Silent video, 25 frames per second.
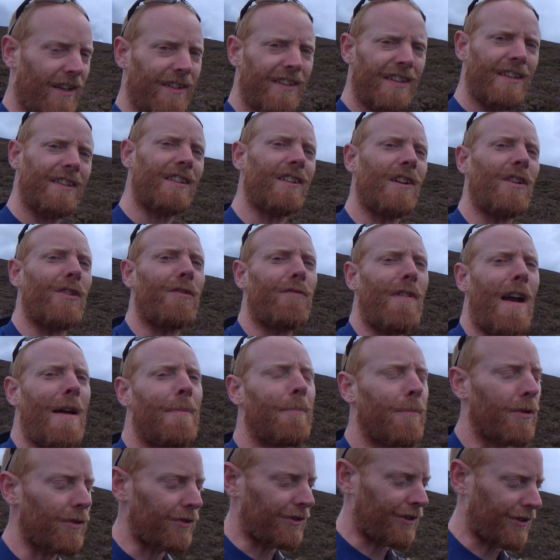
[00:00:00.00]
you know, the
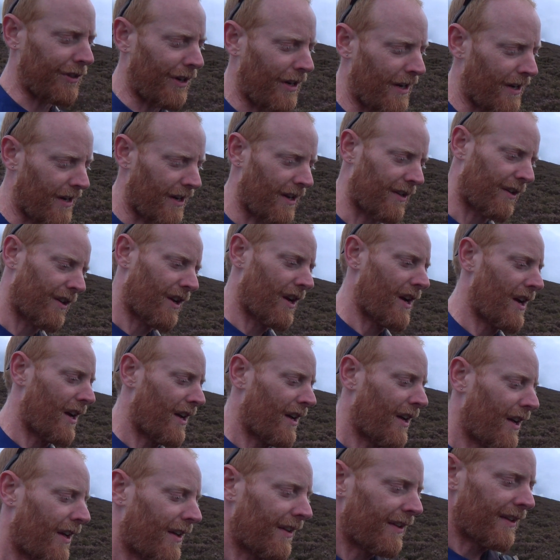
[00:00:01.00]
Ramblers
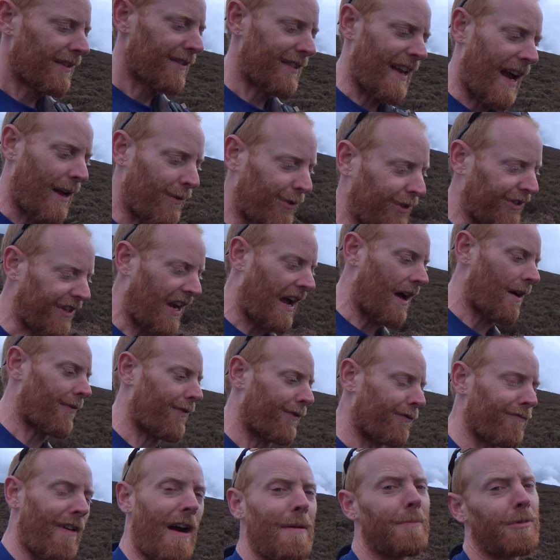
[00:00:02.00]
down south
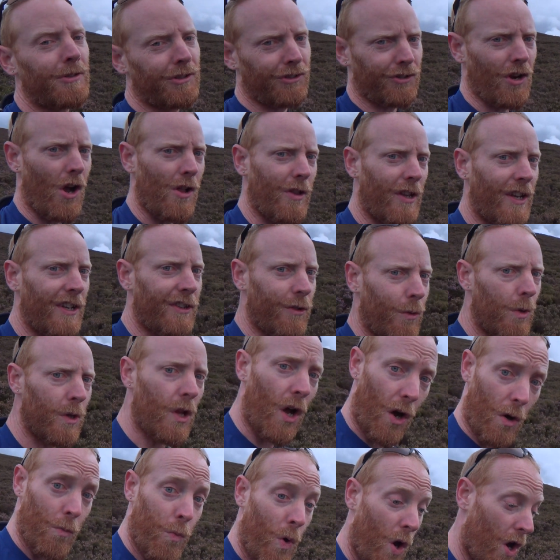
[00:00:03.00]
and the Ramblers Scotland. I do a
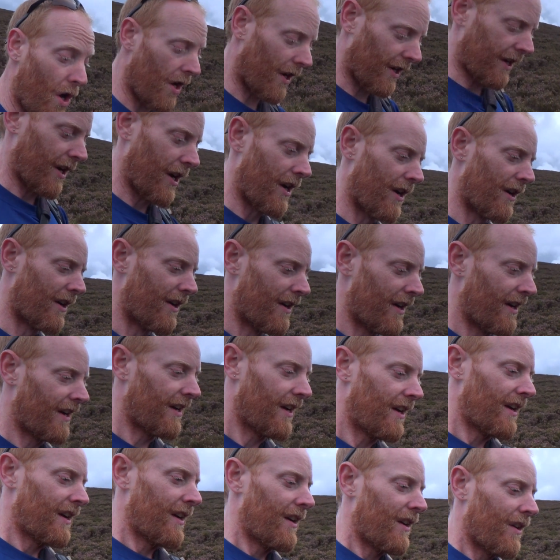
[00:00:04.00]
lot of work
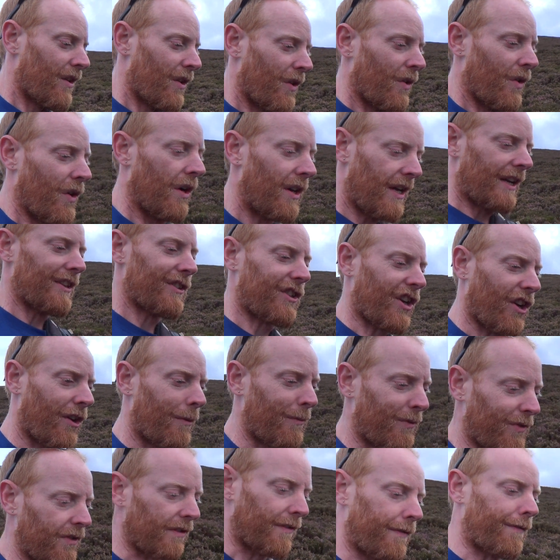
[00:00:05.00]
in
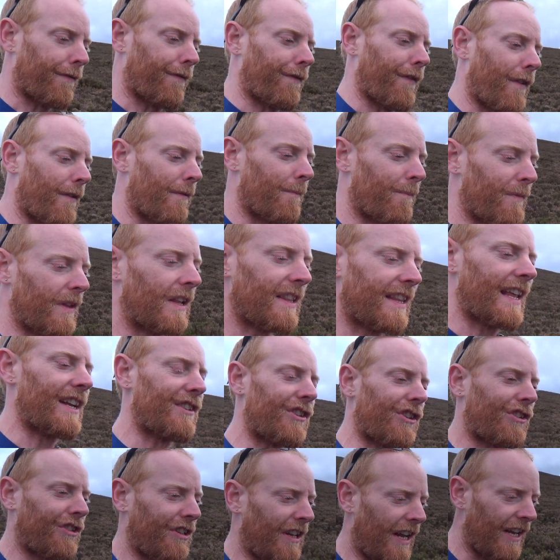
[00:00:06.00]
terms of
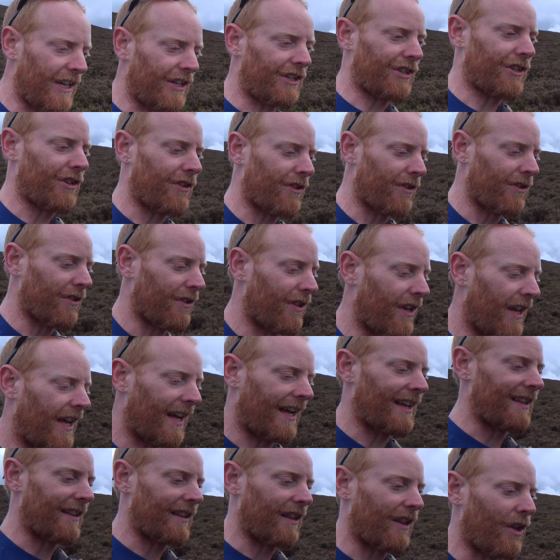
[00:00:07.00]
legislation
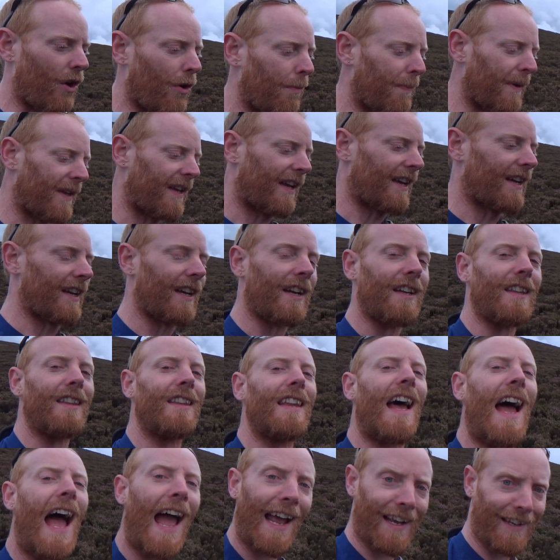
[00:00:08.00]
and lobbying
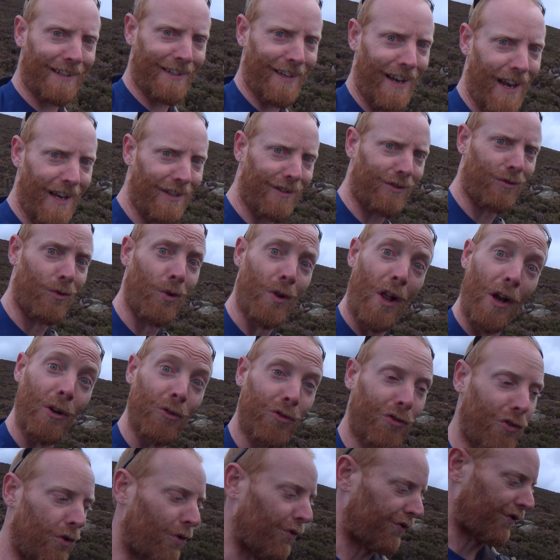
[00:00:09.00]
and access and all
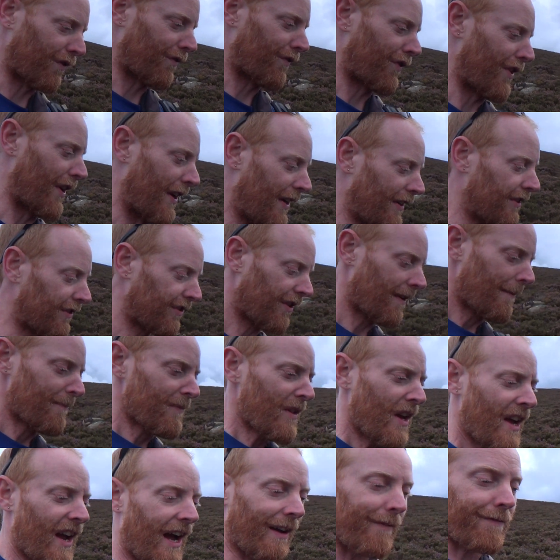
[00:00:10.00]
those sorts of things.
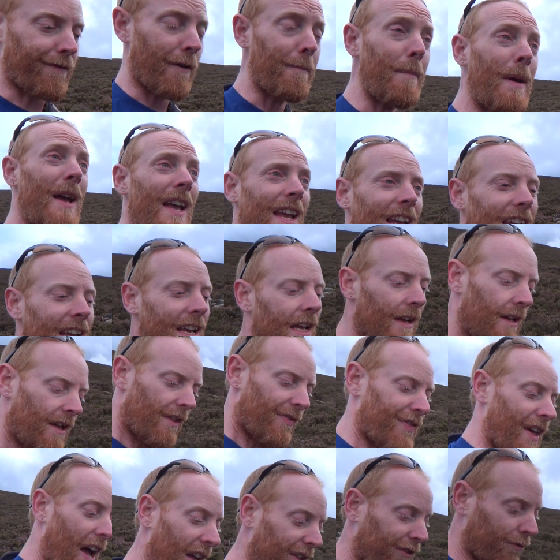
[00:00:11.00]
And for me,
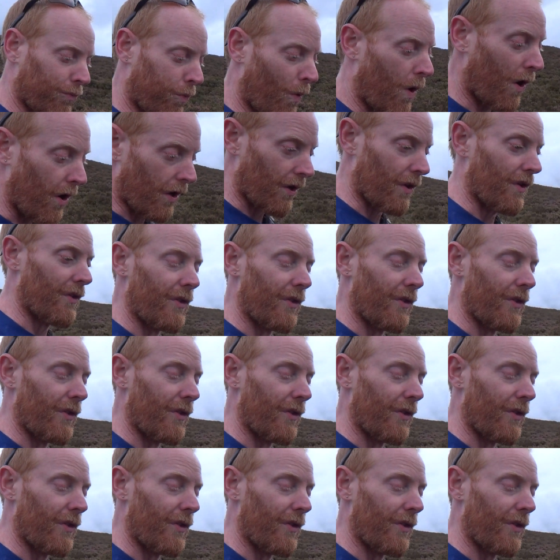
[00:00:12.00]
that's what